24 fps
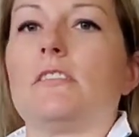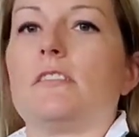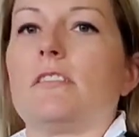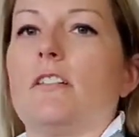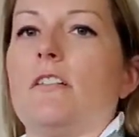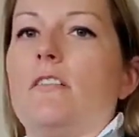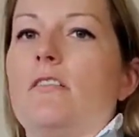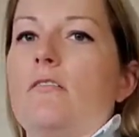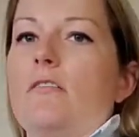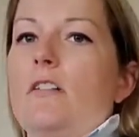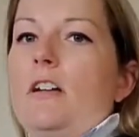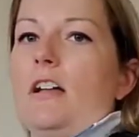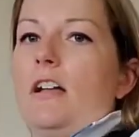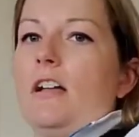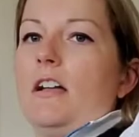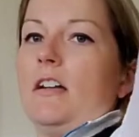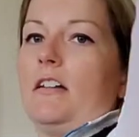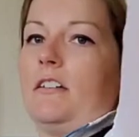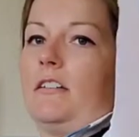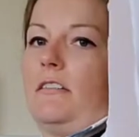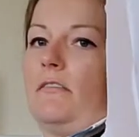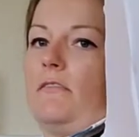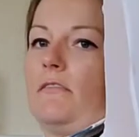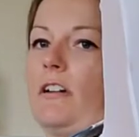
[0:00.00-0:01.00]
So
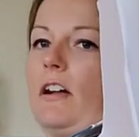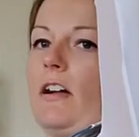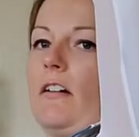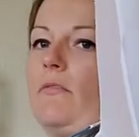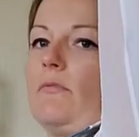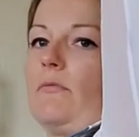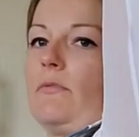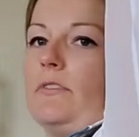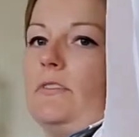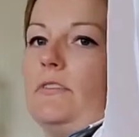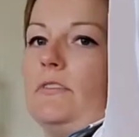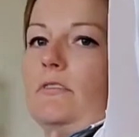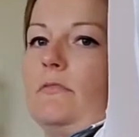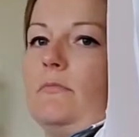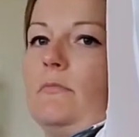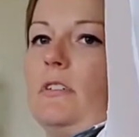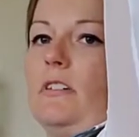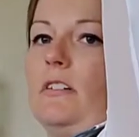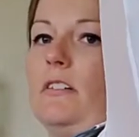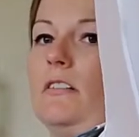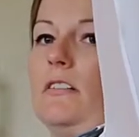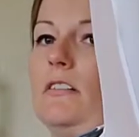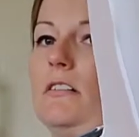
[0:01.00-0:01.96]
you've got room